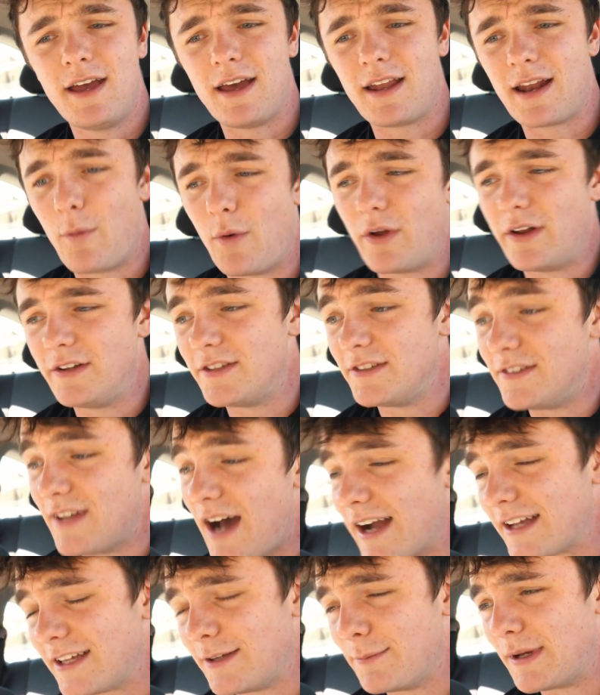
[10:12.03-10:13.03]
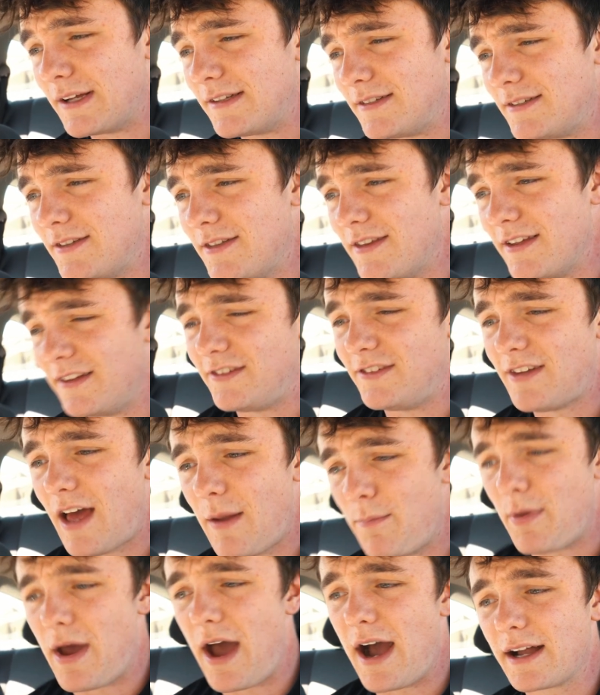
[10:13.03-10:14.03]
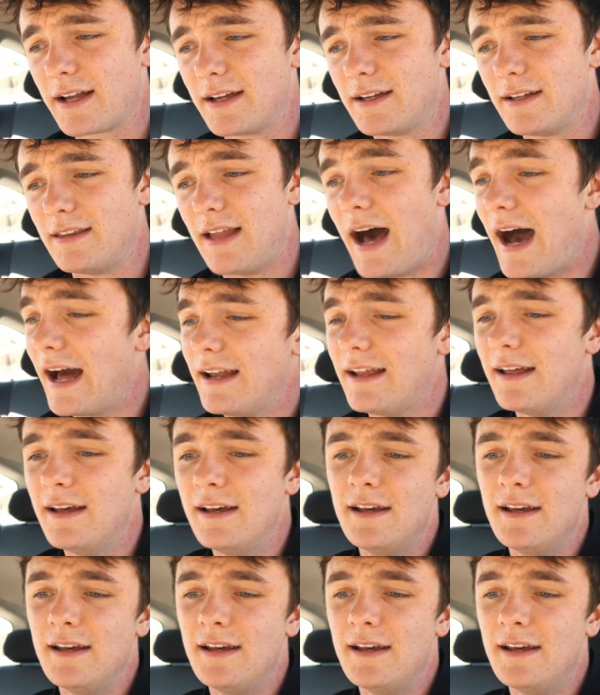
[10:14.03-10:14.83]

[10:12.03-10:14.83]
and I wanted to document this setback, not